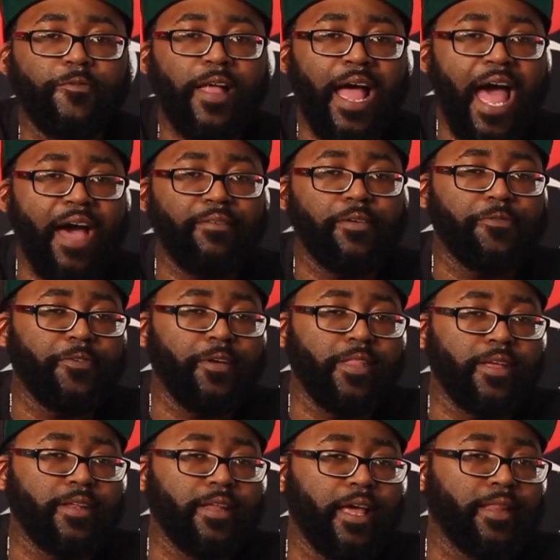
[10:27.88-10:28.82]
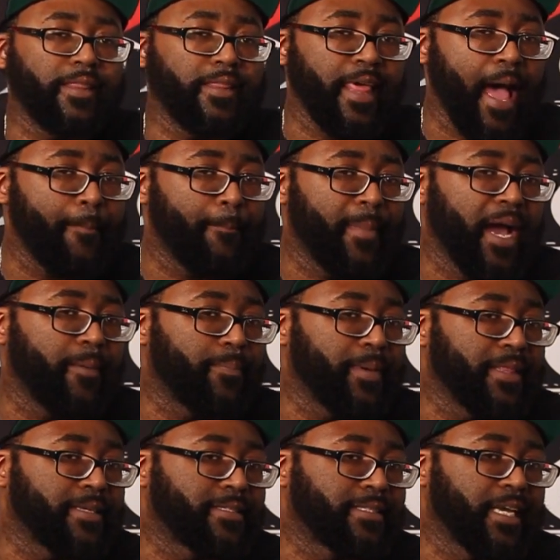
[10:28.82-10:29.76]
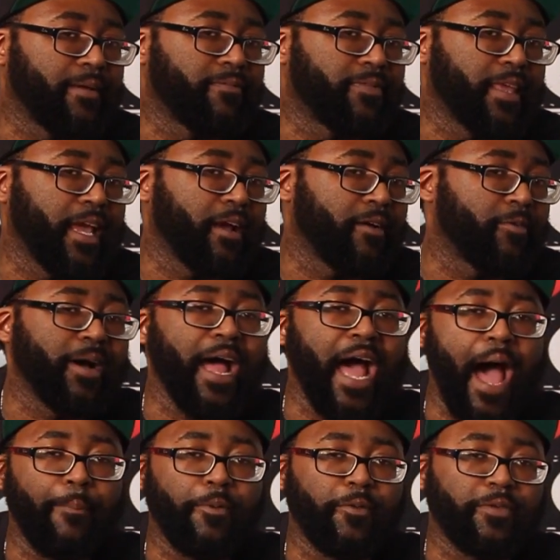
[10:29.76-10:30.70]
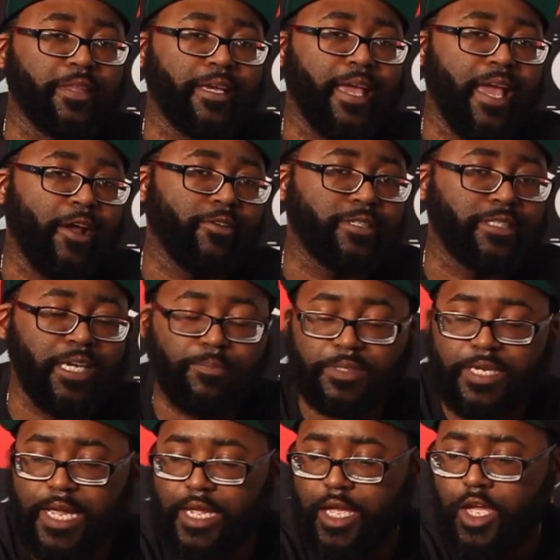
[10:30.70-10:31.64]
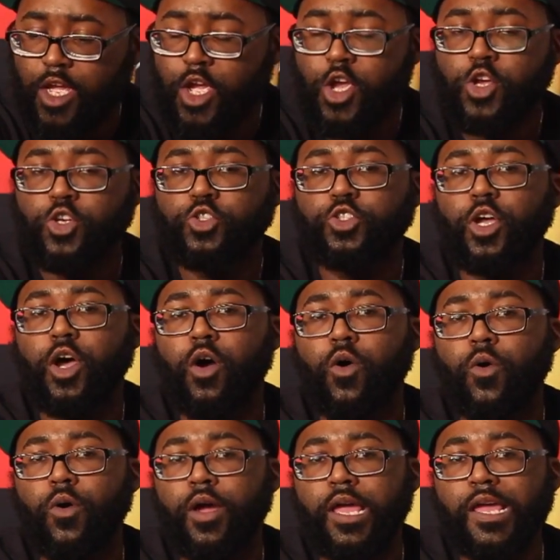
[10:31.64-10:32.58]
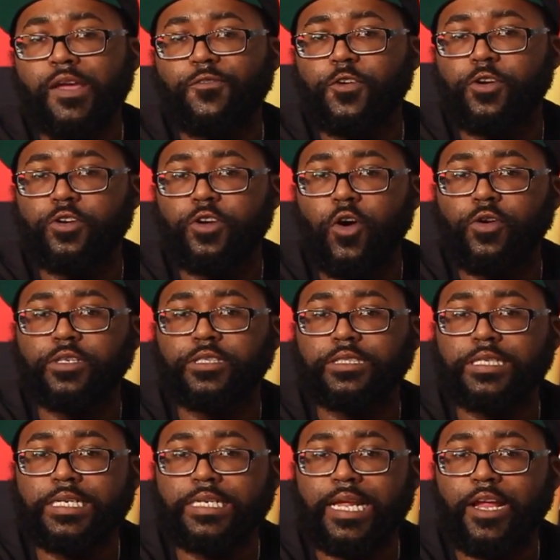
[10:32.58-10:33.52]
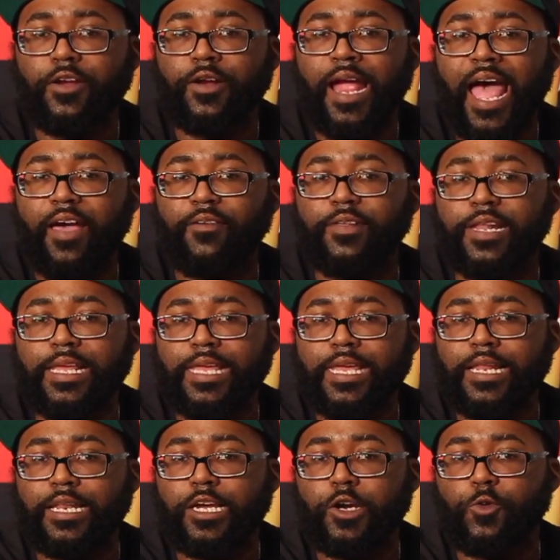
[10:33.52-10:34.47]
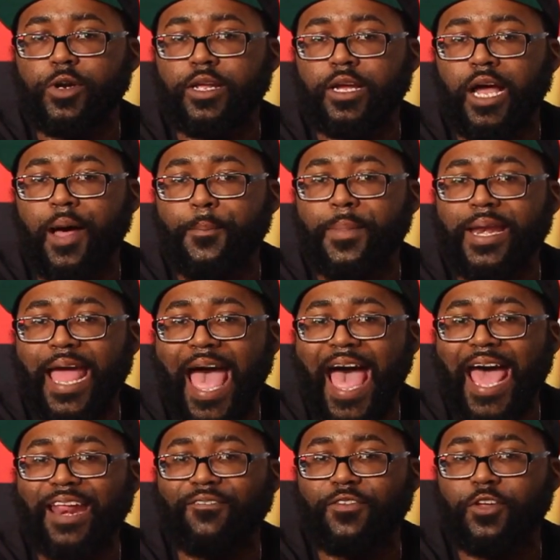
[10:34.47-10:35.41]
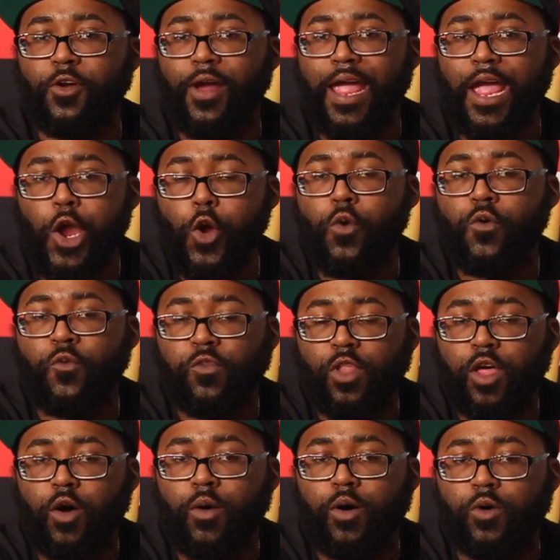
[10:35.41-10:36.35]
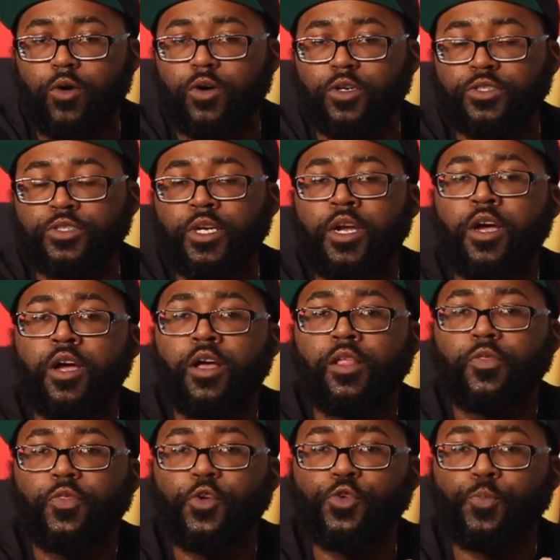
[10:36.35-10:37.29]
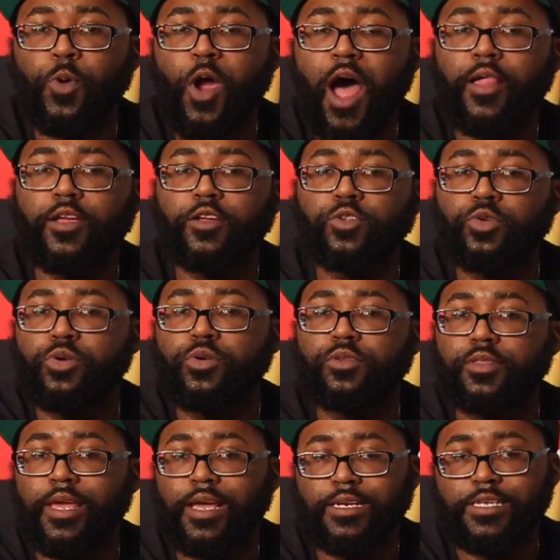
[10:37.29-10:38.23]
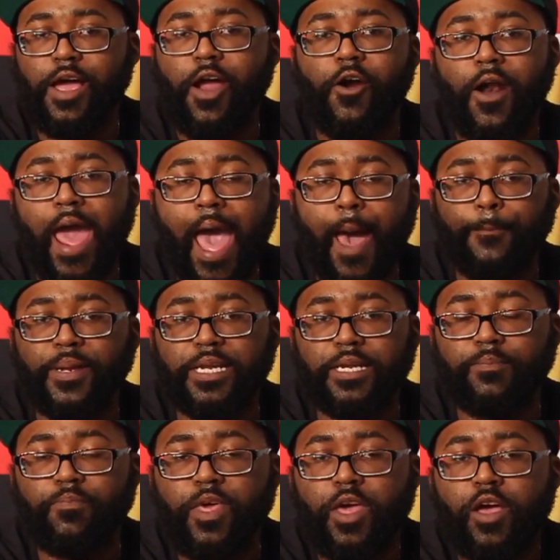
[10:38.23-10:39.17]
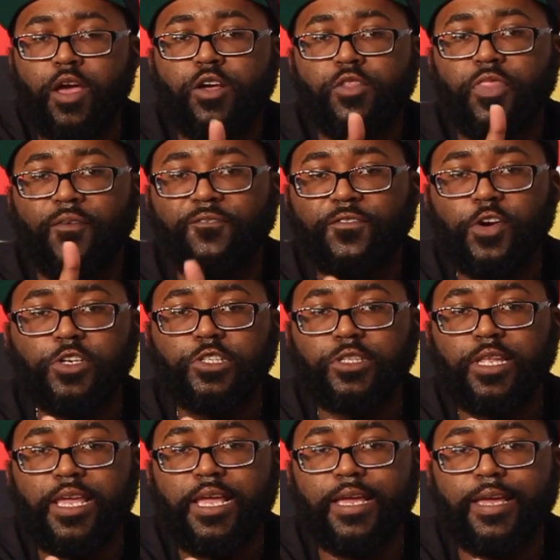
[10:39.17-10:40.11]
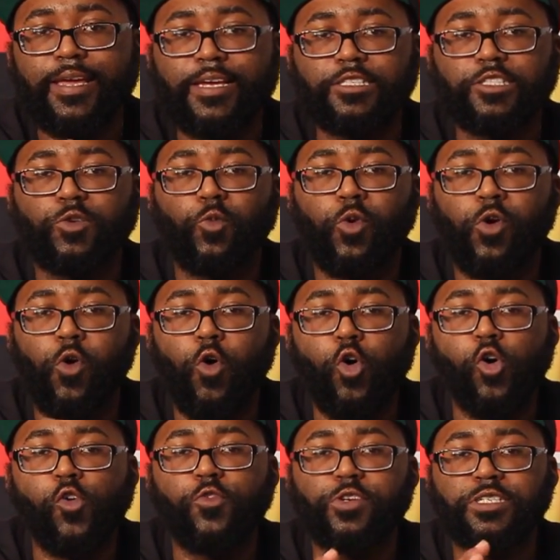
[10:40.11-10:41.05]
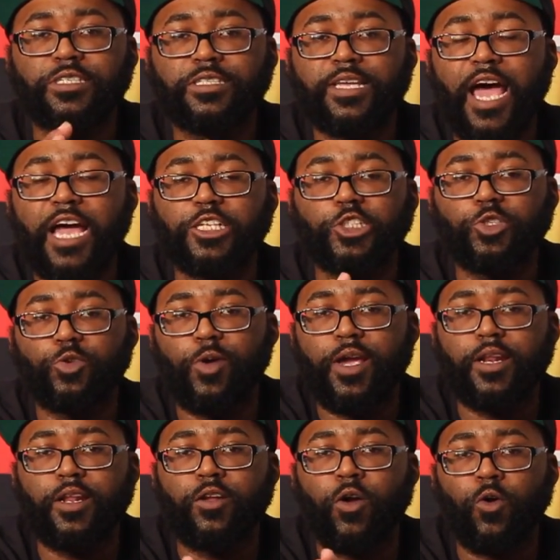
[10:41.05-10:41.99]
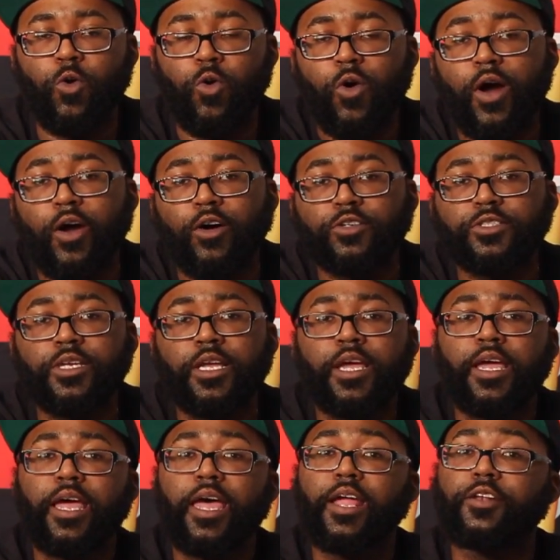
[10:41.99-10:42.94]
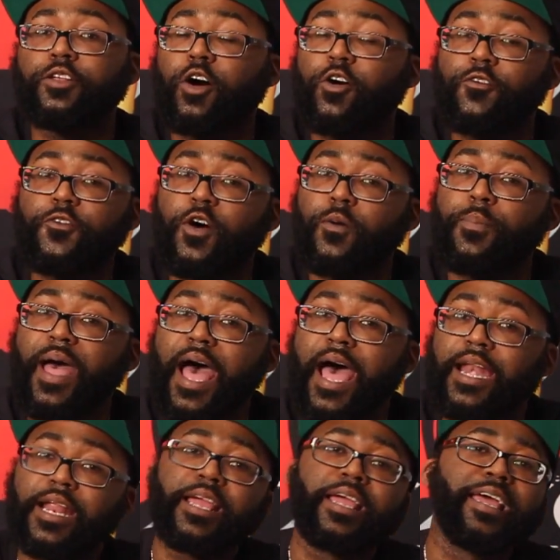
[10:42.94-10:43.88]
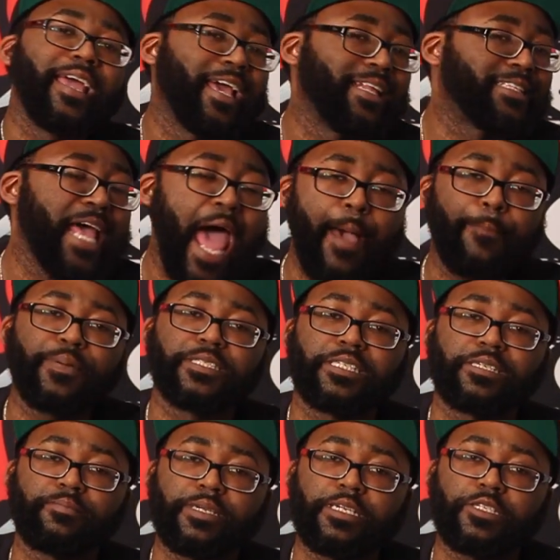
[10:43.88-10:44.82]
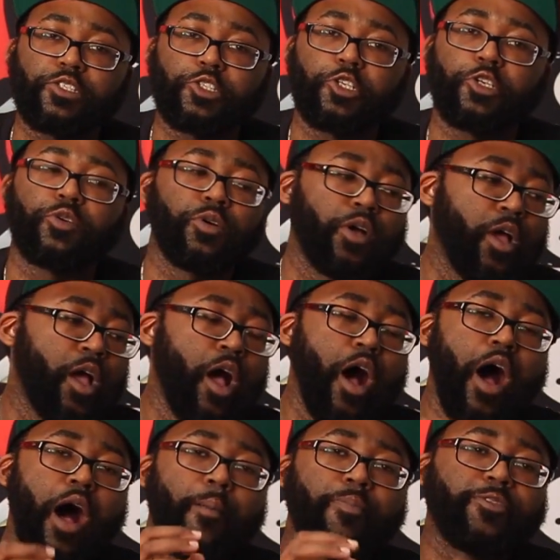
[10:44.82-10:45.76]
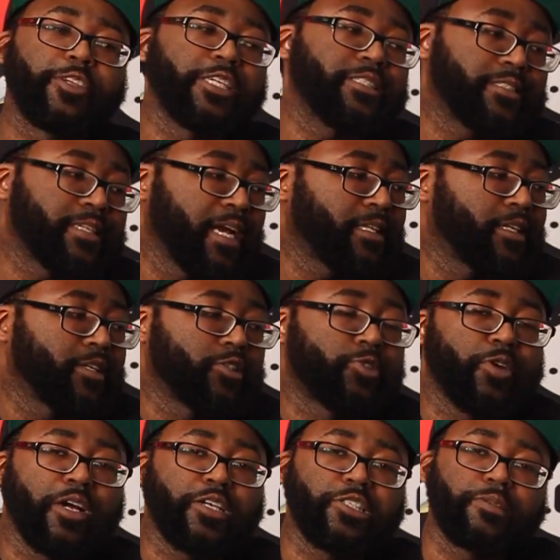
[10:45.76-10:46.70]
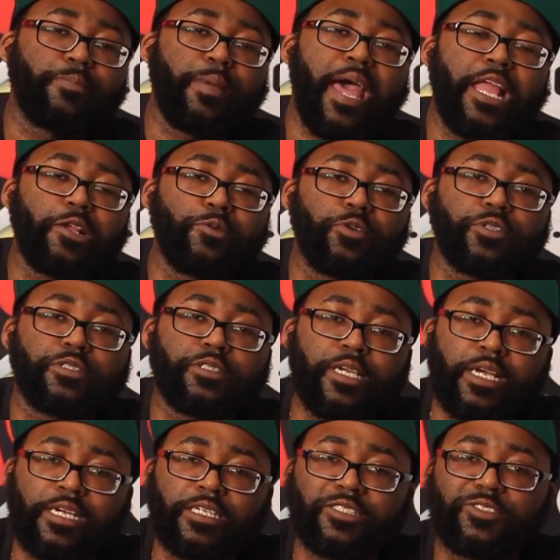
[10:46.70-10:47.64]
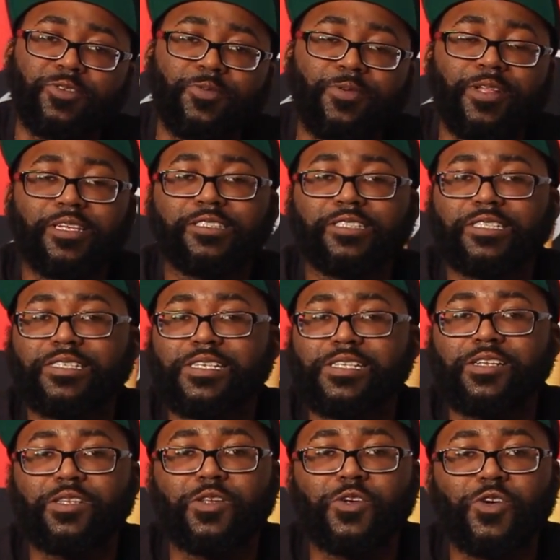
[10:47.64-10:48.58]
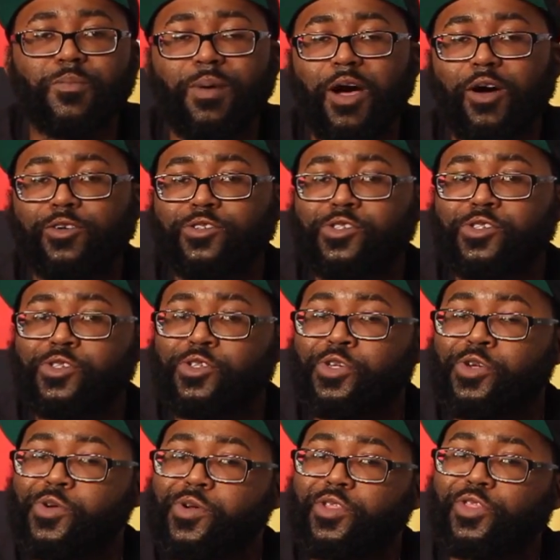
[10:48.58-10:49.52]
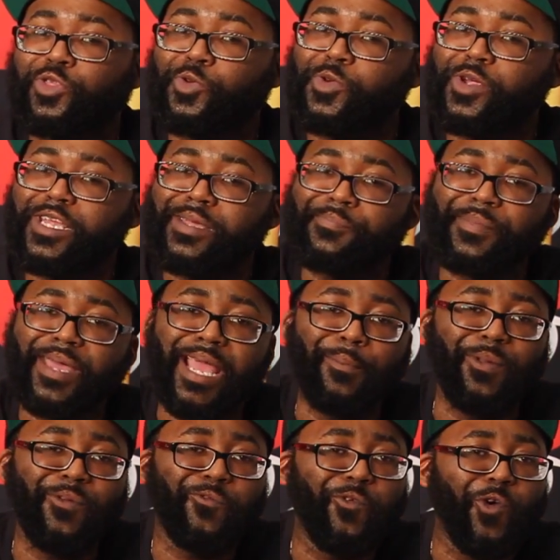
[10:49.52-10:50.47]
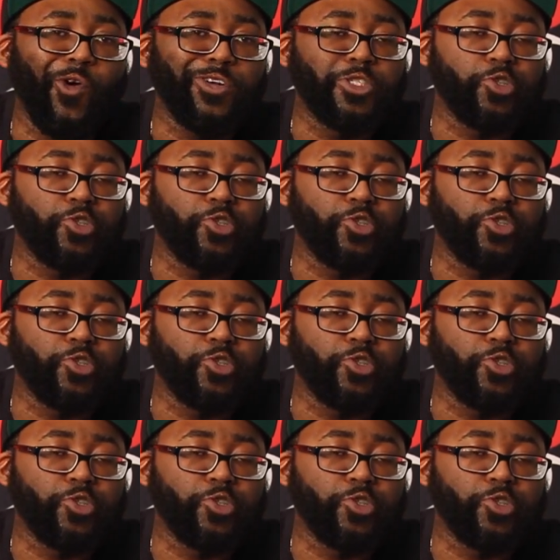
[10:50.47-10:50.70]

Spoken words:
have a feeling that that might be the same thing of what happened with the Kanger Subtank. So if you're noticing that you're having e-liquid coming out of your airflow holes, there's probably two things that are happening. The first thing is we're oversaturating our coils, and don't feel bad, it's happened to me too. Just like the instruction manual says, you really just need to do about 2 to 3, maybe 4